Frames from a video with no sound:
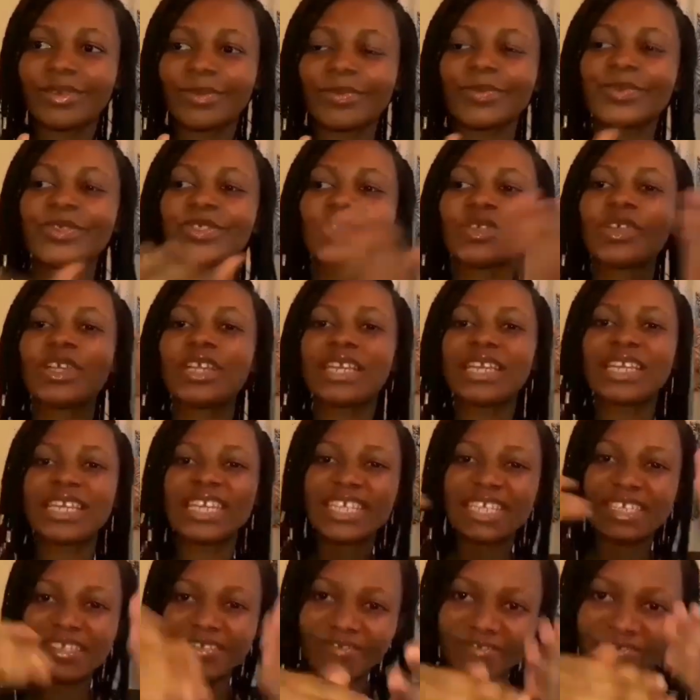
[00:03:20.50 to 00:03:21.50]
Would you
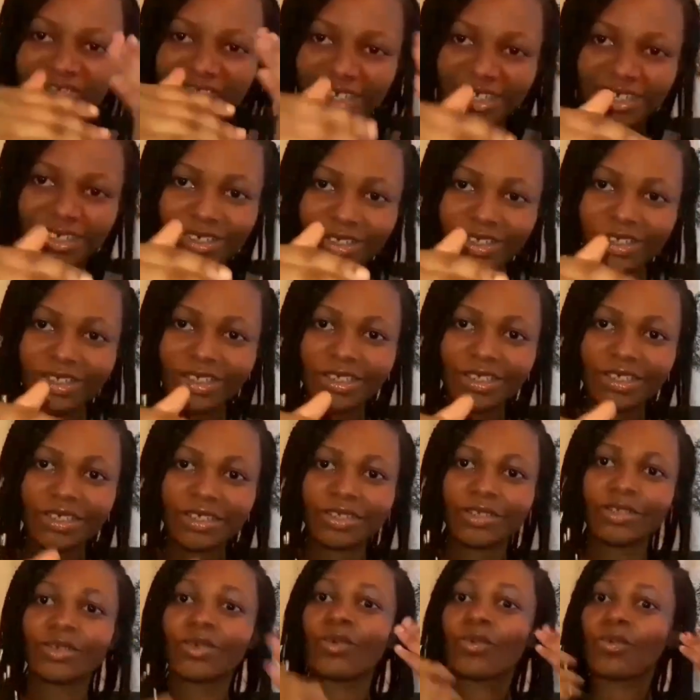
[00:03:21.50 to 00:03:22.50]
leave
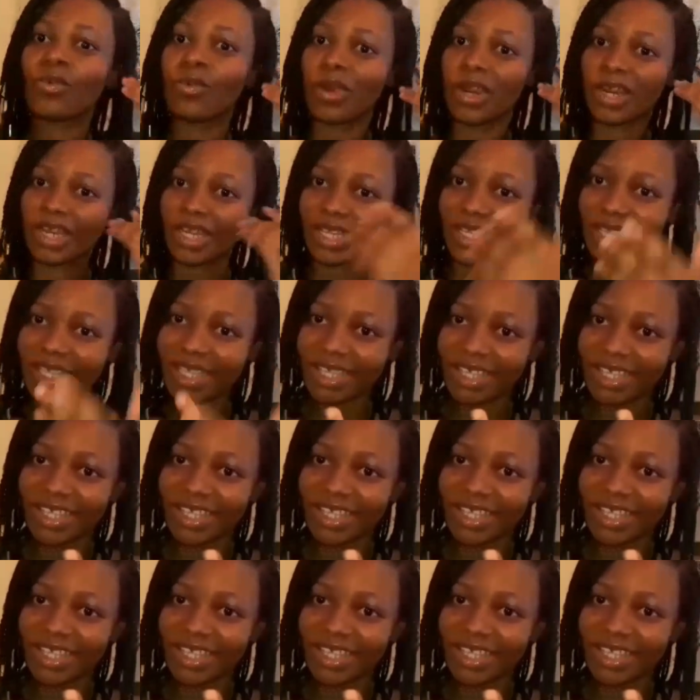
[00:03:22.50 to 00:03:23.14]
your work?